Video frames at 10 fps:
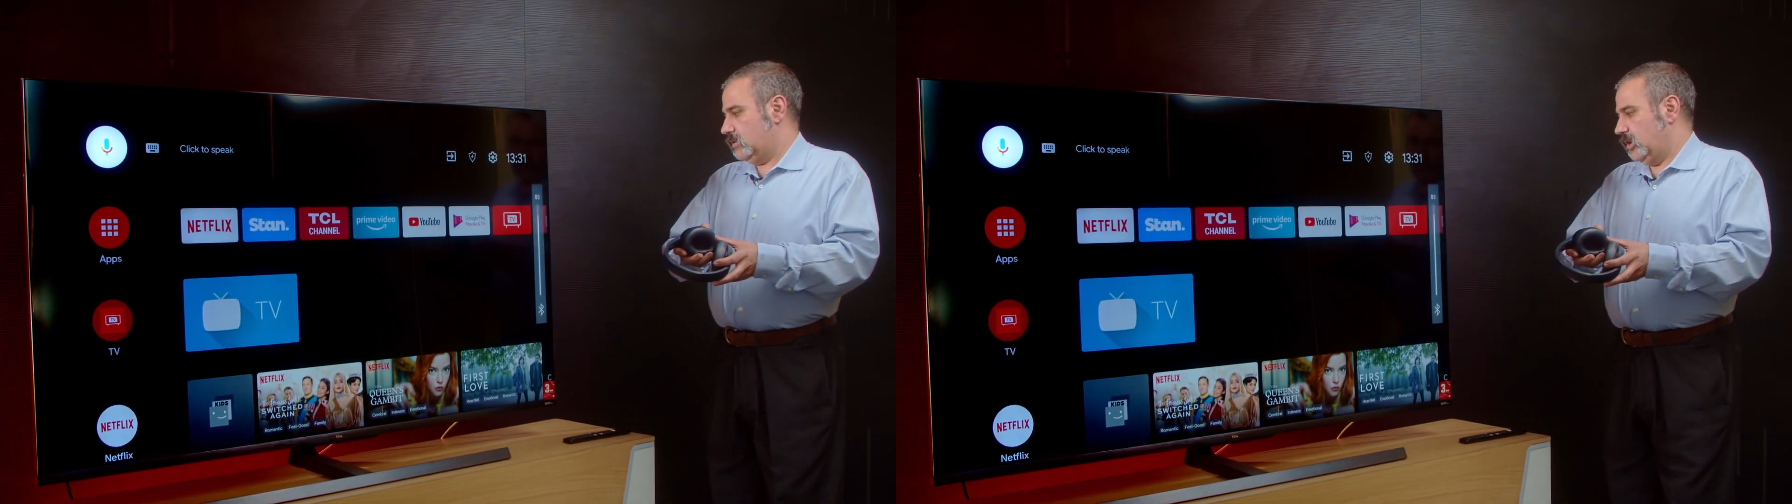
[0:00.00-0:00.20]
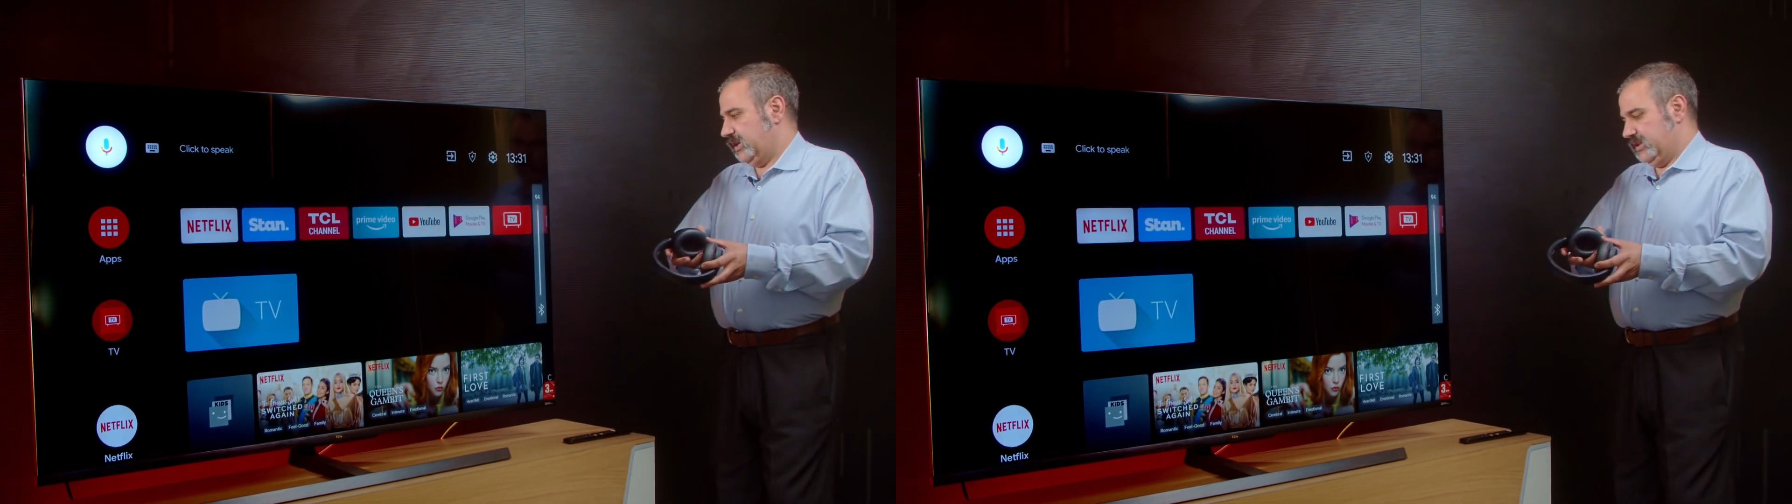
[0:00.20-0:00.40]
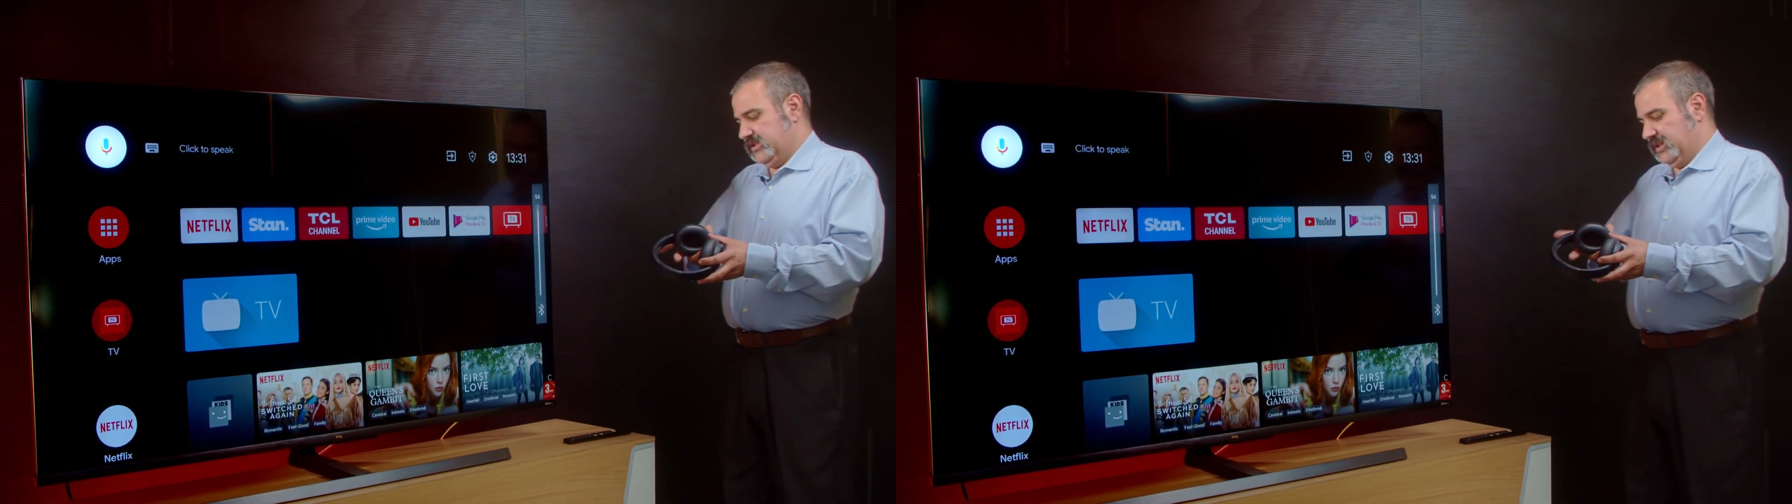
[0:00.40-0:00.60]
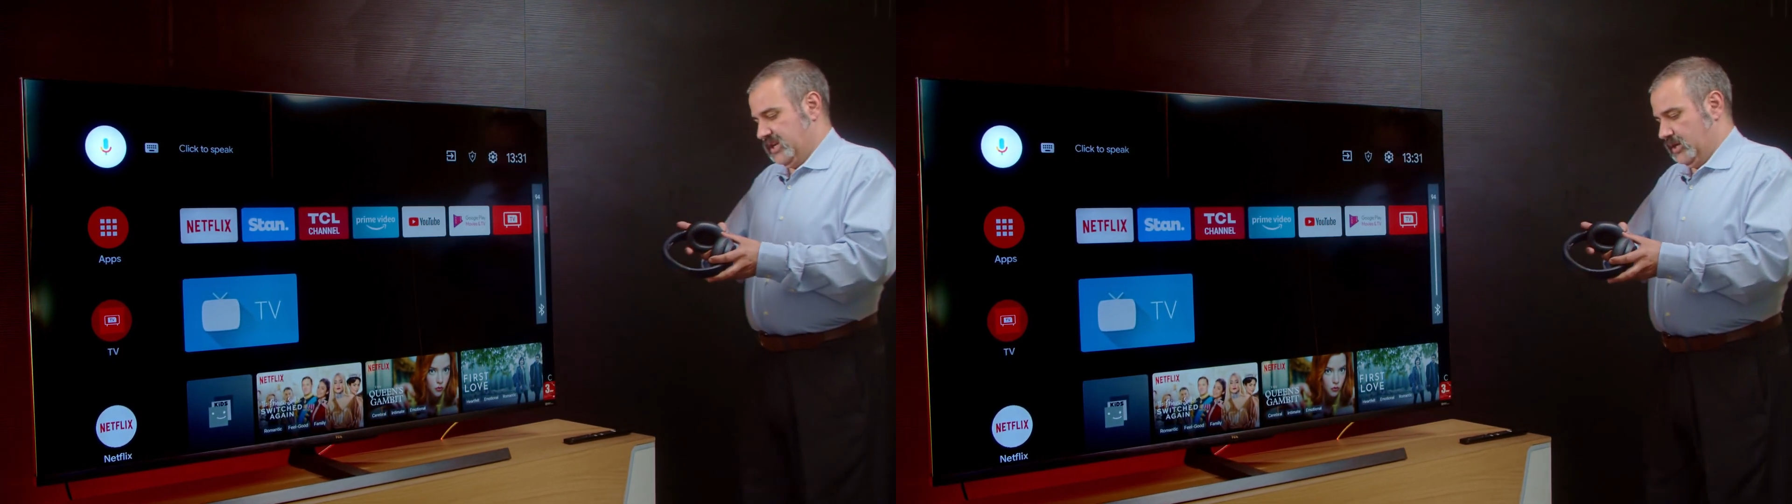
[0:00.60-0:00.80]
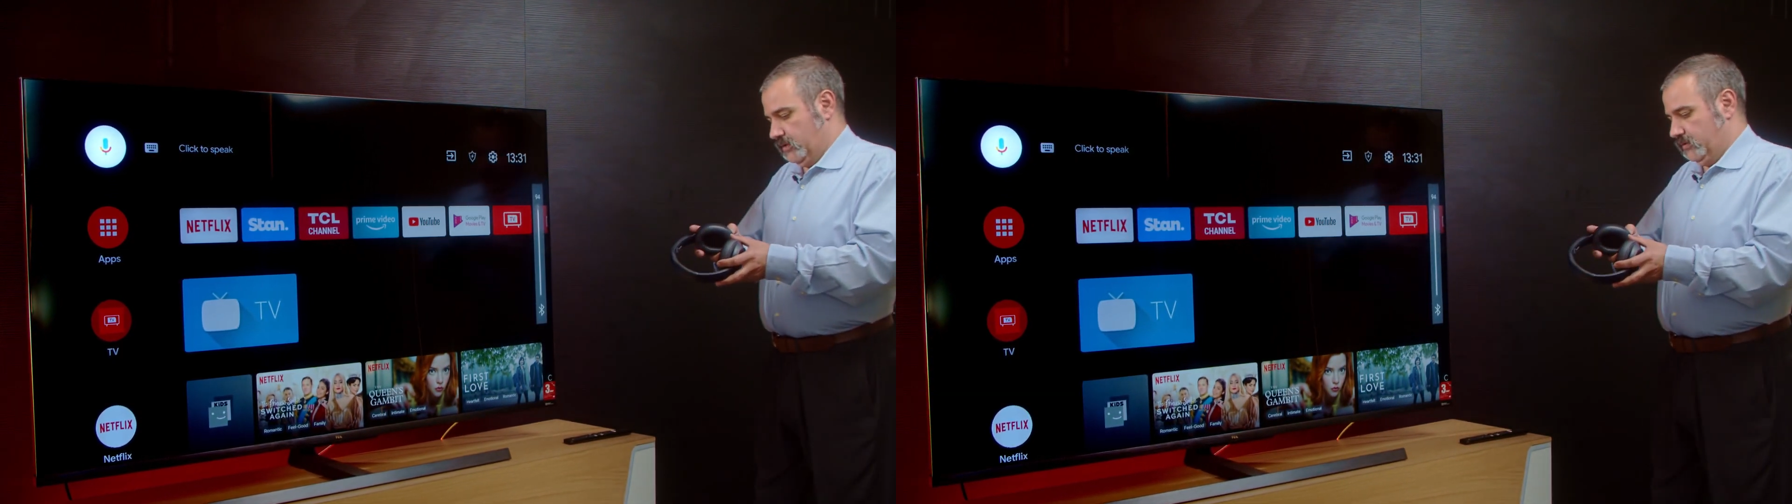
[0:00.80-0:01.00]
I can
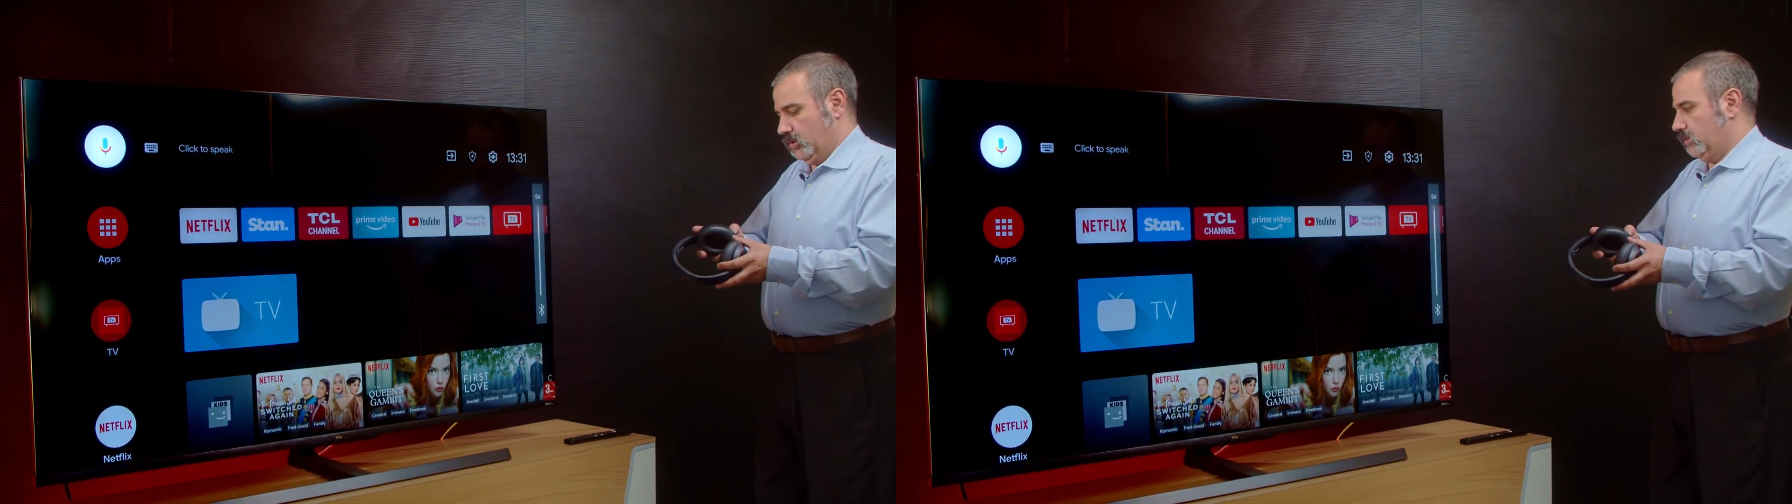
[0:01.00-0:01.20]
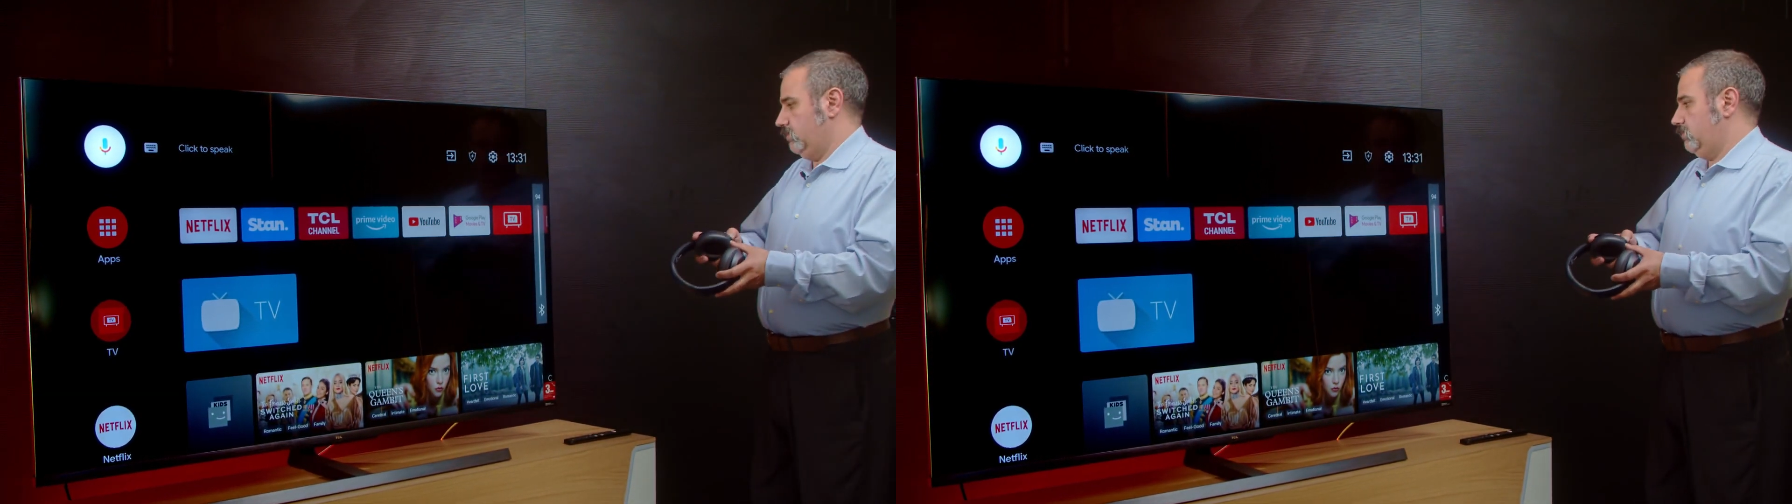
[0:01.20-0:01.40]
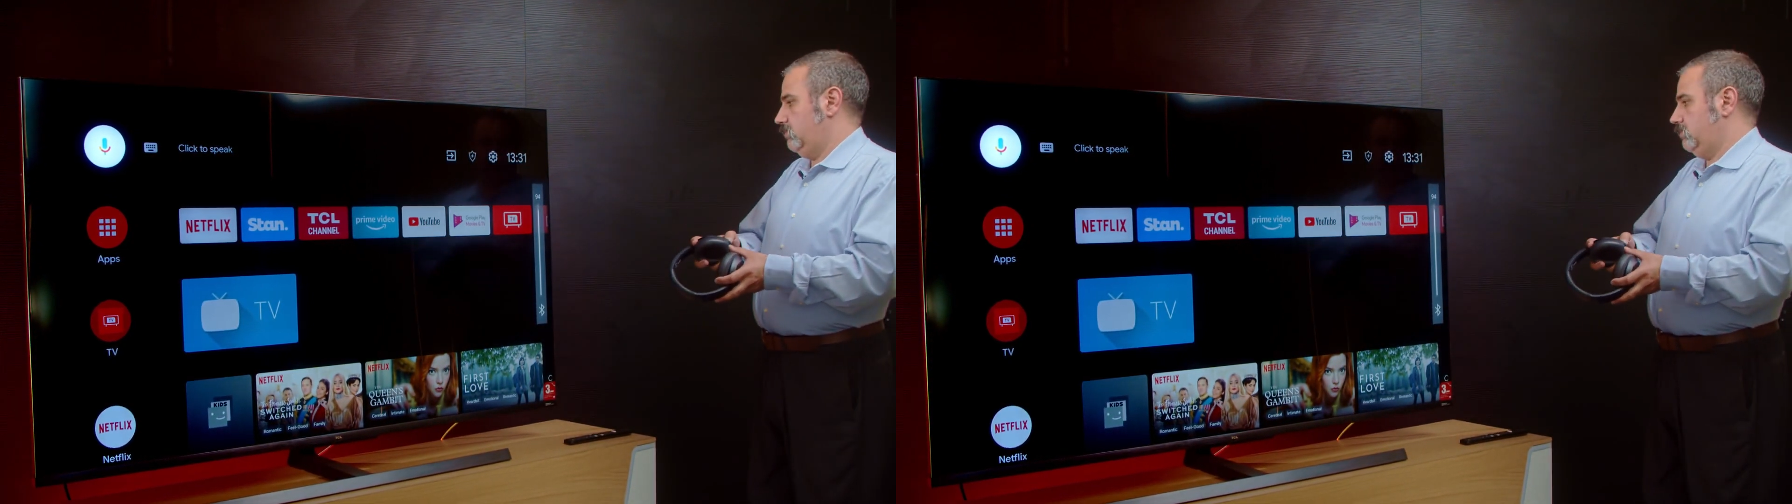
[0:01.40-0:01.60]
see I've got